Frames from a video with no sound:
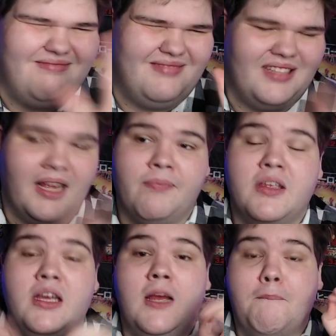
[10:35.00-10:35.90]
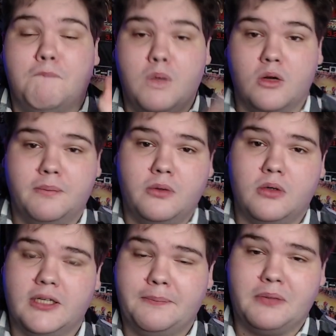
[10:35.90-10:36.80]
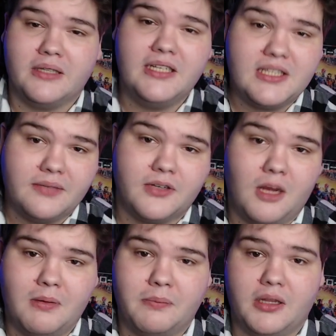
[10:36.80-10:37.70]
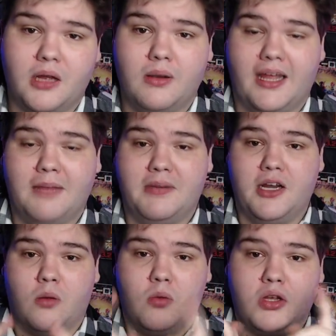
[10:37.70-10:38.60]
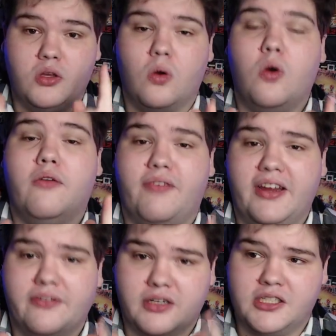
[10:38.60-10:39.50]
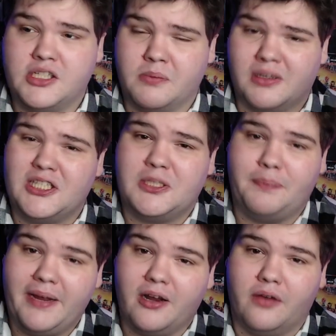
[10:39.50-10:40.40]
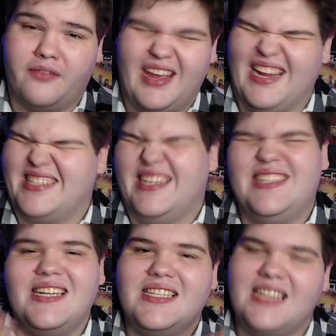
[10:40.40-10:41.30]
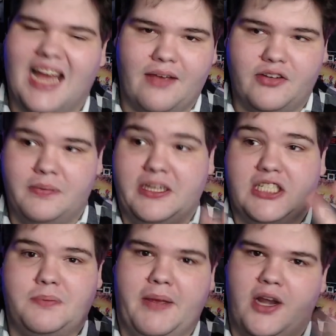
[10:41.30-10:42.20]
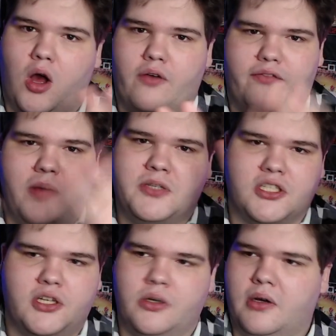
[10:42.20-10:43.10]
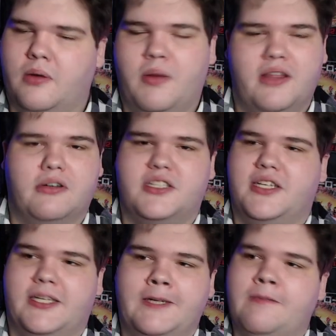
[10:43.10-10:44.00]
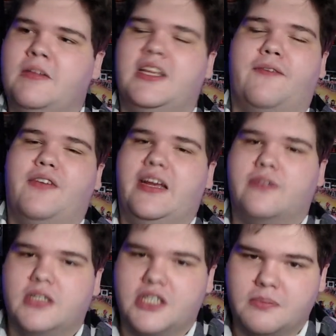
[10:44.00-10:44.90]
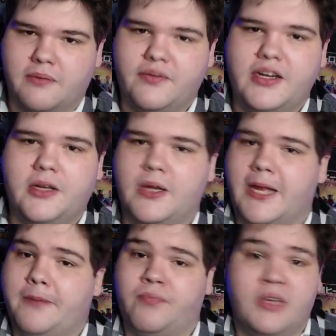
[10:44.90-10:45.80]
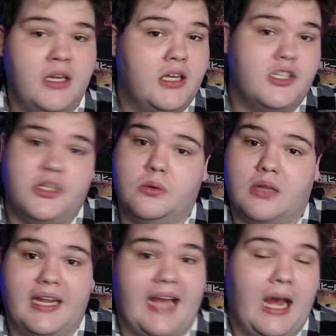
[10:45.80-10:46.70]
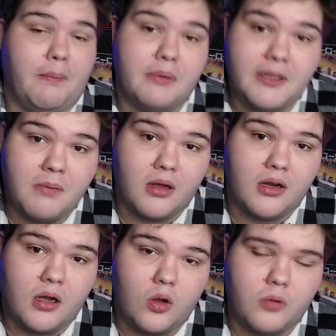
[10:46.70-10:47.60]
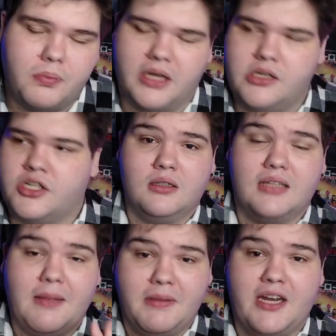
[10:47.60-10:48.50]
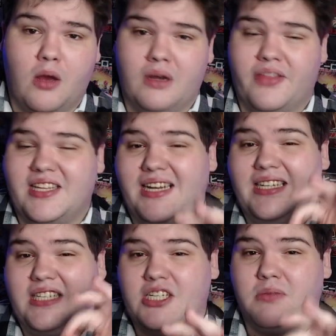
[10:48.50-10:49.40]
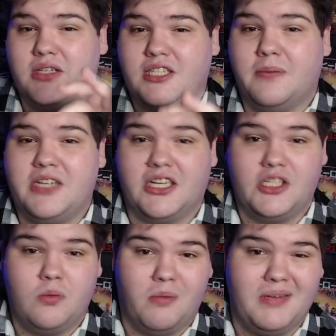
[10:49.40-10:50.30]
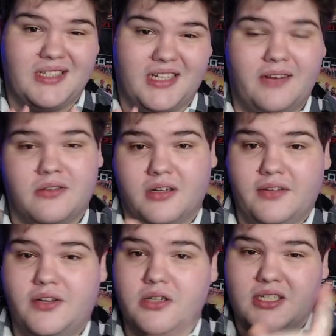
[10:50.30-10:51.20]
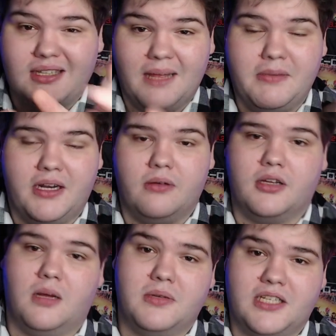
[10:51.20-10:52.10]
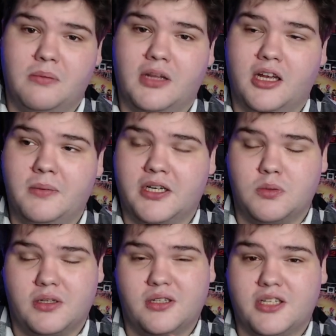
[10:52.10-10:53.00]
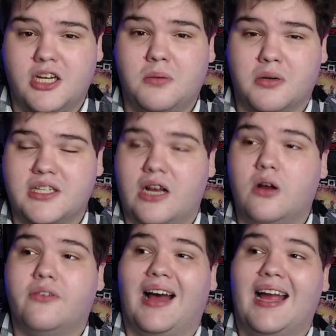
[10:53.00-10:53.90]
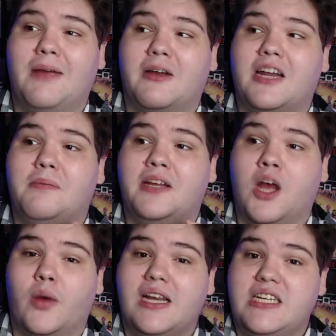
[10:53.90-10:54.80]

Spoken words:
yeah. More importantly, please leave a comment below letting me know what your favorite Digimon spin-off is. It doesn't have to be spin-off obscure, whether it's like your favorite Digimon video game. Do you like Applemon a whole bunch? Let me know. If there's any Digimon subjects you want me to cover in the future, let me know in the comments down below, because once October is over, I am going to be going